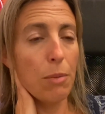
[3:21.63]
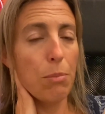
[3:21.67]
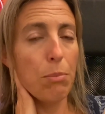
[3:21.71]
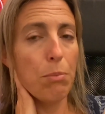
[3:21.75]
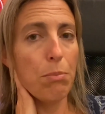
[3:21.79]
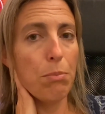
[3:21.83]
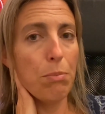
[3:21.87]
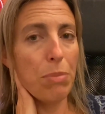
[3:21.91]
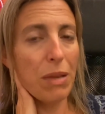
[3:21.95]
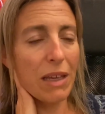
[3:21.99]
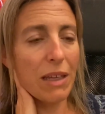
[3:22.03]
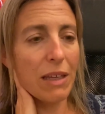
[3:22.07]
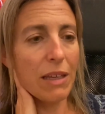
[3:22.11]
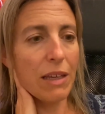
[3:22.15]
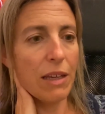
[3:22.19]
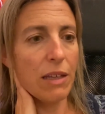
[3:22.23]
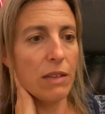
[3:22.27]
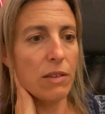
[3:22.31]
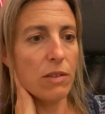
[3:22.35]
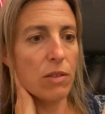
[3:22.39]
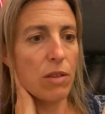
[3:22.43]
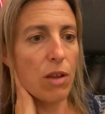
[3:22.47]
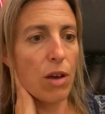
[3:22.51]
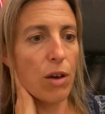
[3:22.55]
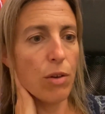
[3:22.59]
Big
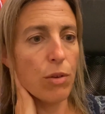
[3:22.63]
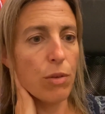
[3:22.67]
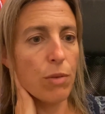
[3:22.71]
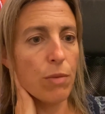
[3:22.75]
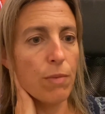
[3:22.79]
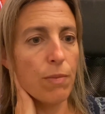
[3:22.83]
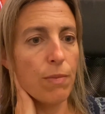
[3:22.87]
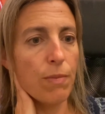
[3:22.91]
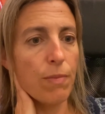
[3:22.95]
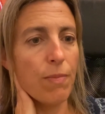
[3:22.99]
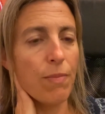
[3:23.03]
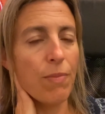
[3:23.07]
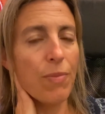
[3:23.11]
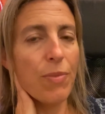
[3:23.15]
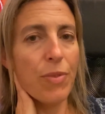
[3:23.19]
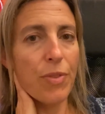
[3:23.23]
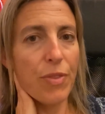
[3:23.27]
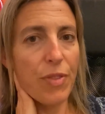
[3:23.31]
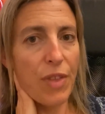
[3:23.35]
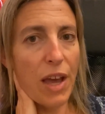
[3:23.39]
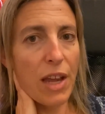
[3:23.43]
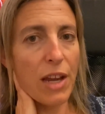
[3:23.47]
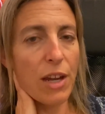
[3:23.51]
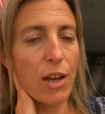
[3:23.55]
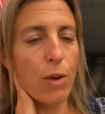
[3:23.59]
kids, though,
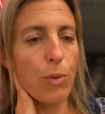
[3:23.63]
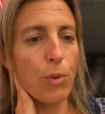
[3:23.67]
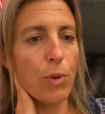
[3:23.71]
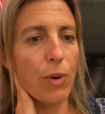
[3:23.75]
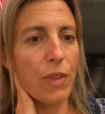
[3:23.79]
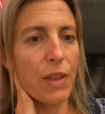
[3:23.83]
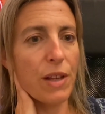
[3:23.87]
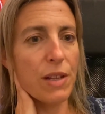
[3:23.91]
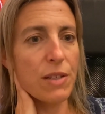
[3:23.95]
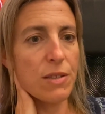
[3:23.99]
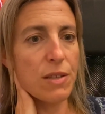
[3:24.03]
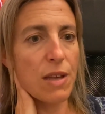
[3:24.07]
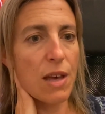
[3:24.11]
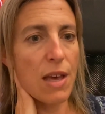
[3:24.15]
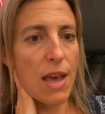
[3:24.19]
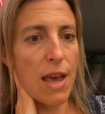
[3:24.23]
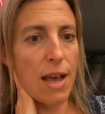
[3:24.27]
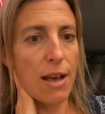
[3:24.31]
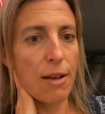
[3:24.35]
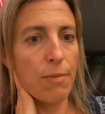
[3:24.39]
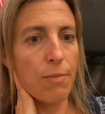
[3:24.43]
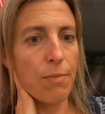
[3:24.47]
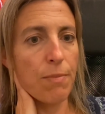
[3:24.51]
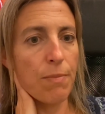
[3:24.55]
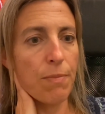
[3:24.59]
they know what they're
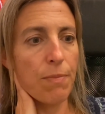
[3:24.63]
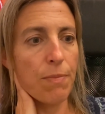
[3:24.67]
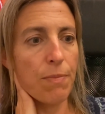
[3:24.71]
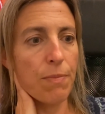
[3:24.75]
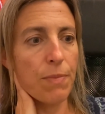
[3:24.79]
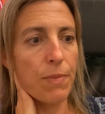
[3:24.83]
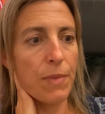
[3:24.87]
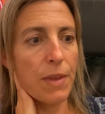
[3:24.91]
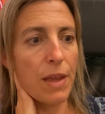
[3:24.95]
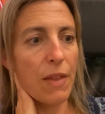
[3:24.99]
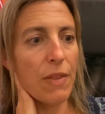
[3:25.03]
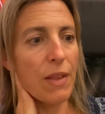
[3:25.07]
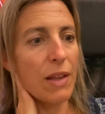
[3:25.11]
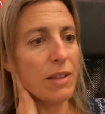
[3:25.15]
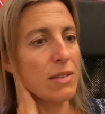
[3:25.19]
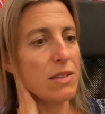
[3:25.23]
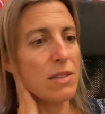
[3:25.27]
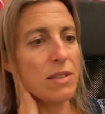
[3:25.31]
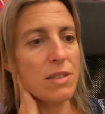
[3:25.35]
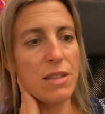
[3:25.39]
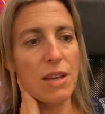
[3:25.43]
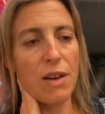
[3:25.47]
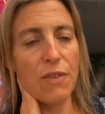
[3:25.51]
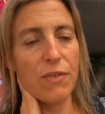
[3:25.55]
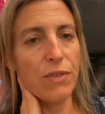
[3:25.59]
saying, and that is
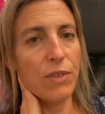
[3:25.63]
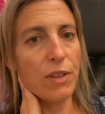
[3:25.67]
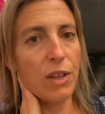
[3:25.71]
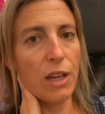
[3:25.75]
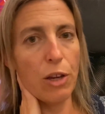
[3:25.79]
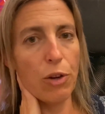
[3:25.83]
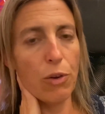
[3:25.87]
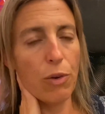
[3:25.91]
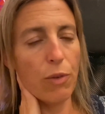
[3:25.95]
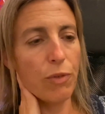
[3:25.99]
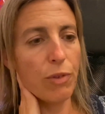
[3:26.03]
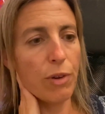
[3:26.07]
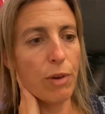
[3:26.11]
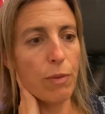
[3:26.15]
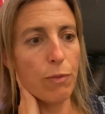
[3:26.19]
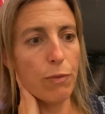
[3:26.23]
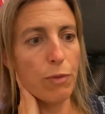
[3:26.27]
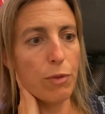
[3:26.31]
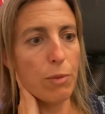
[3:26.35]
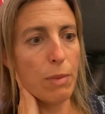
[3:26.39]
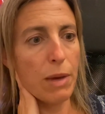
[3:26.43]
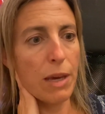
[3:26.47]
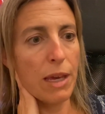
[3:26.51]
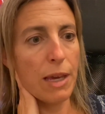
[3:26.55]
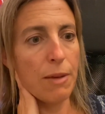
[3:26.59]
definitely not fun for
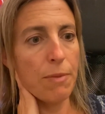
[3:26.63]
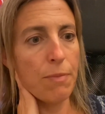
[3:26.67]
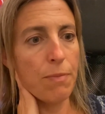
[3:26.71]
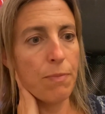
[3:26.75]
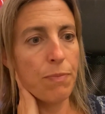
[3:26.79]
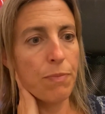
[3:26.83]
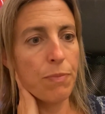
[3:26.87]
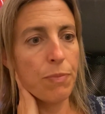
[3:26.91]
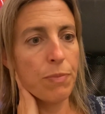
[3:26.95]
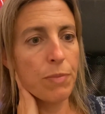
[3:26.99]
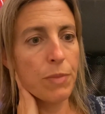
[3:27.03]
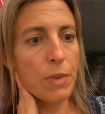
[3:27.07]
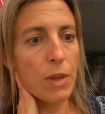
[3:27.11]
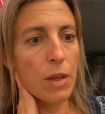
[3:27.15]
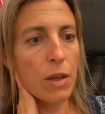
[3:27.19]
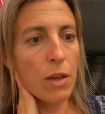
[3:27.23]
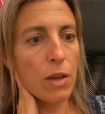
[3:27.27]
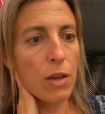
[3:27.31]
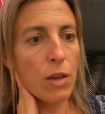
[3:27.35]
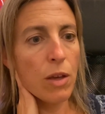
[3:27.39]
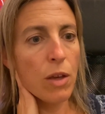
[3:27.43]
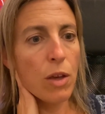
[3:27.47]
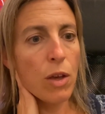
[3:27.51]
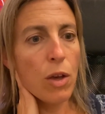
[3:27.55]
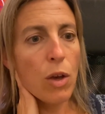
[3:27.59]
me.
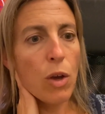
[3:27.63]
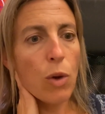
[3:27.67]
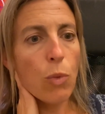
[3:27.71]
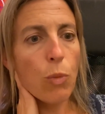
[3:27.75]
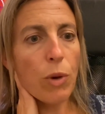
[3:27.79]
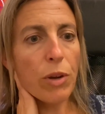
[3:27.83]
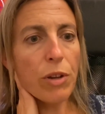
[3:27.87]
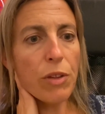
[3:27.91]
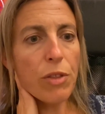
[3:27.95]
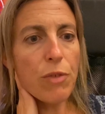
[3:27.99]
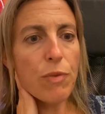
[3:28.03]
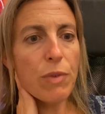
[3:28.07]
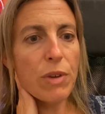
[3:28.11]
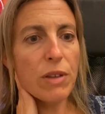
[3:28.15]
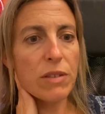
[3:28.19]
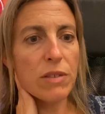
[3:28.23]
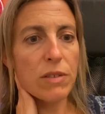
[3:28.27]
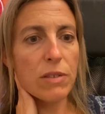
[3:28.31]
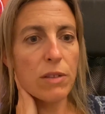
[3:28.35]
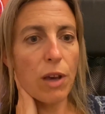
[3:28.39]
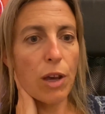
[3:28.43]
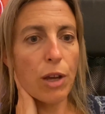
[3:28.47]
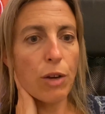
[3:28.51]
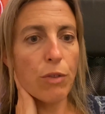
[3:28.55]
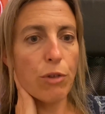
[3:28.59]
One of the
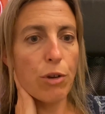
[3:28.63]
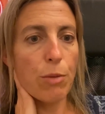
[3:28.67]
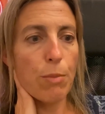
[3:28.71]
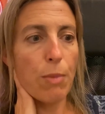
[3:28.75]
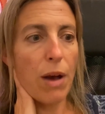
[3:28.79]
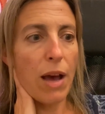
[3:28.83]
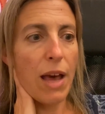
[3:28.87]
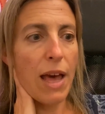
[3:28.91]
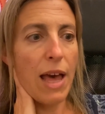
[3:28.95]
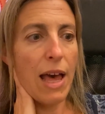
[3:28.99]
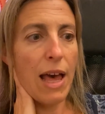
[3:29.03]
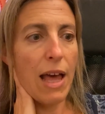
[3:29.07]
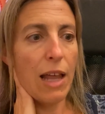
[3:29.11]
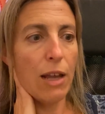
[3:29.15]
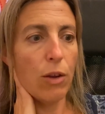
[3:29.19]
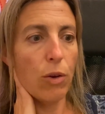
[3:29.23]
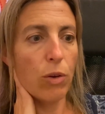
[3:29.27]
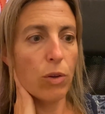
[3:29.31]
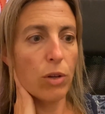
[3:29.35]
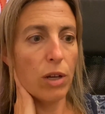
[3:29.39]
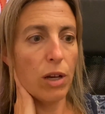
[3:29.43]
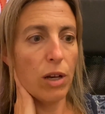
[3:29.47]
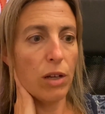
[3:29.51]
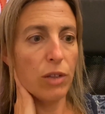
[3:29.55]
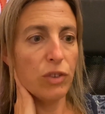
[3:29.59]
reasons I grew my hair
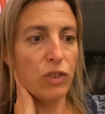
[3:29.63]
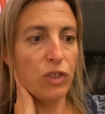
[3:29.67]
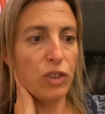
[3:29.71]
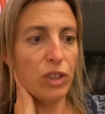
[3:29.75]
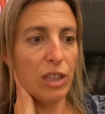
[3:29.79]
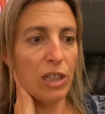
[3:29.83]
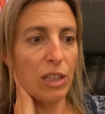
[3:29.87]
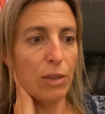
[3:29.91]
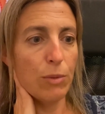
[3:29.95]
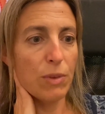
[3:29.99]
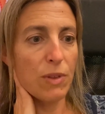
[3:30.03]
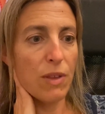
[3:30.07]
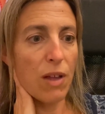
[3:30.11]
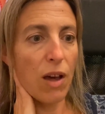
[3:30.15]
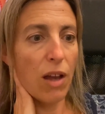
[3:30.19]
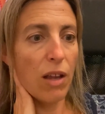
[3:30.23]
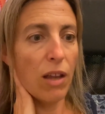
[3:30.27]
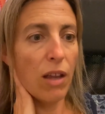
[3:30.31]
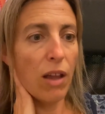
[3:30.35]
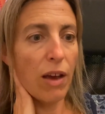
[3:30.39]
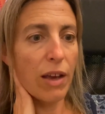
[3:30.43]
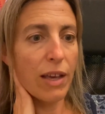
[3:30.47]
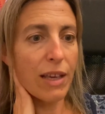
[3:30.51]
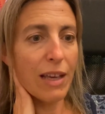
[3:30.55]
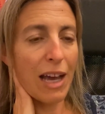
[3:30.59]
long last year was that I
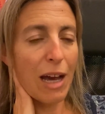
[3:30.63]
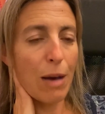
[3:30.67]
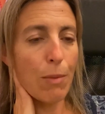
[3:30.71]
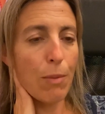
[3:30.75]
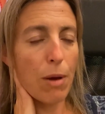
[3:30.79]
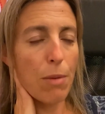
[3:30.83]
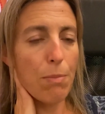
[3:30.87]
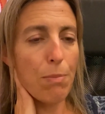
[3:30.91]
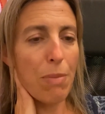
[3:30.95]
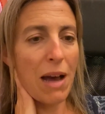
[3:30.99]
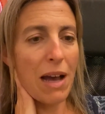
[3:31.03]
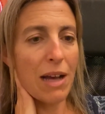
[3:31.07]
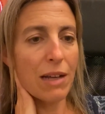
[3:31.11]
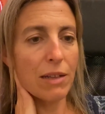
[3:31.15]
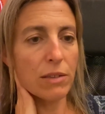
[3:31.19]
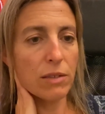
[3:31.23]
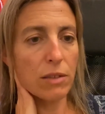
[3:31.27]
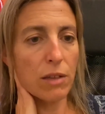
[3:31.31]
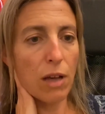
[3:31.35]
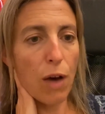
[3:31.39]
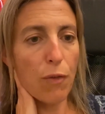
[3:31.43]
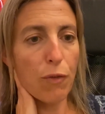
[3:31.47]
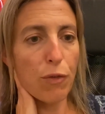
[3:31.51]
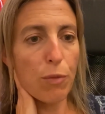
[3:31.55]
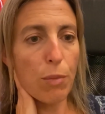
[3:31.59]
like how my bangs
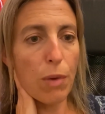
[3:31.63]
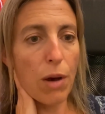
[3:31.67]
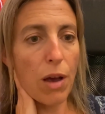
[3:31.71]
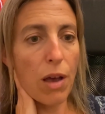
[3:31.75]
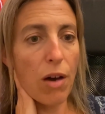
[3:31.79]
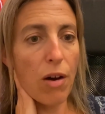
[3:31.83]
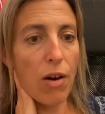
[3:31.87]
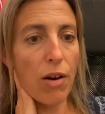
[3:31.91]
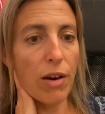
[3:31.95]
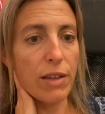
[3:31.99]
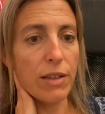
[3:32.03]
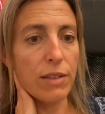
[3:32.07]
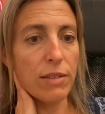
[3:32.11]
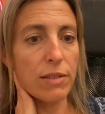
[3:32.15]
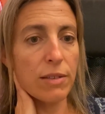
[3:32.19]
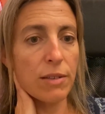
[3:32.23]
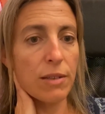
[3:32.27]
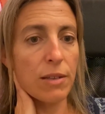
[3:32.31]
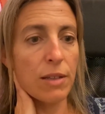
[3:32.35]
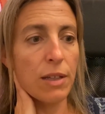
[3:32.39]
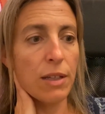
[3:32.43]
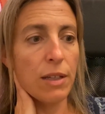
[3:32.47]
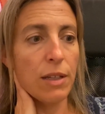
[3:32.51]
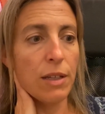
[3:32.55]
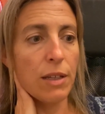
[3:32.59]
cover my eyes.
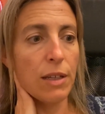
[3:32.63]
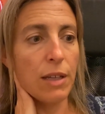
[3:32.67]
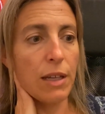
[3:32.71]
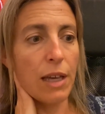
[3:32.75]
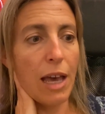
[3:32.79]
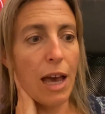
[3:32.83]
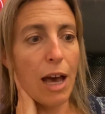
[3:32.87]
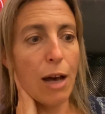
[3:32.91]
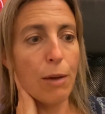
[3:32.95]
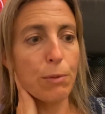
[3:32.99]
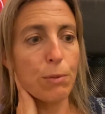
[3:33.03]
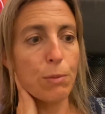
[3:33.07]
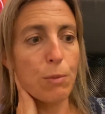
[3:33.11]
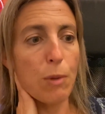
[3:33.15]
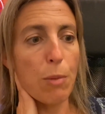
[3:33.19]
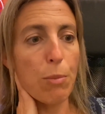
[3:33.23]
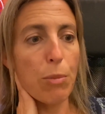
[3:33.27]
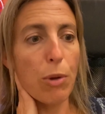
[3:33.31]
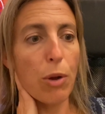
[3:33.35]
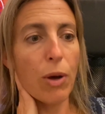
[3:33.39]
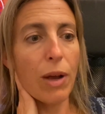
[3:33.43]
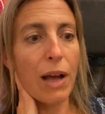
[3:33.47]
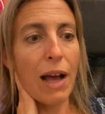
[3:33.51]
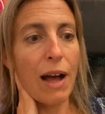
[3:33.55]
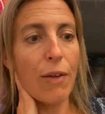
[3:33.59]
It helps me
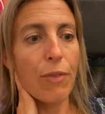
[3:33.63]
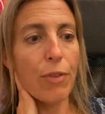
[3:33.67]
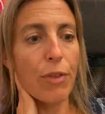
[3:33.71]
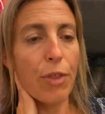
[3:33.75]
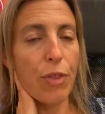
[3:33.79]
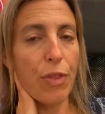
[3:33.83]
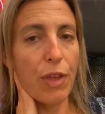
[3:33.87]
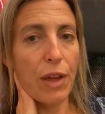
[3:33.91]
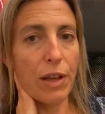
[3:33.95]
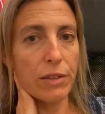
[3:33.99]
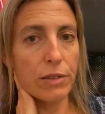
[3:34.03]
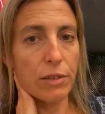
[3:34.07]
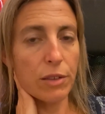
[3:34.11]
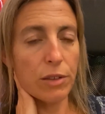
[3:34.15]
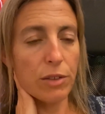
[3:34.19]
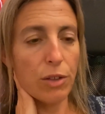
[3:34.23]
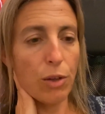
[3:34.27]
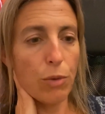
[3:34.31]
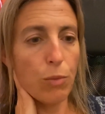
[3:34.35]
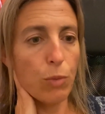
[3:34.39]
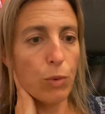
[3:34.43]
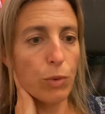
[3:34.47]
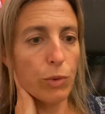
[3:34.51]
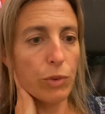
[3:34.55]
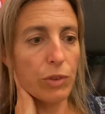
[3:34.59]
block out the things I
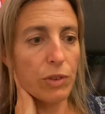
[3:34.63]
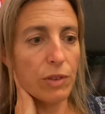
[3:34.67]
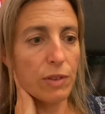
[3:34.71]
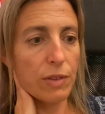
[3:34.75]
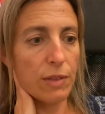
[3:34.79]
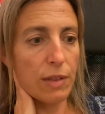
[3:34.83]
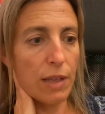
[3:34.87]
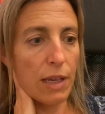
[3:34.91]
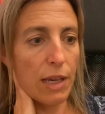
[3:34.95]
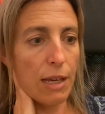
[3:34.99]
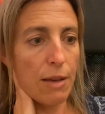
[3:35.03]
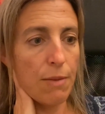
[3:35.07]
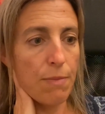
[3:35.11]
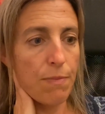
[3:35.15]
don't want to see.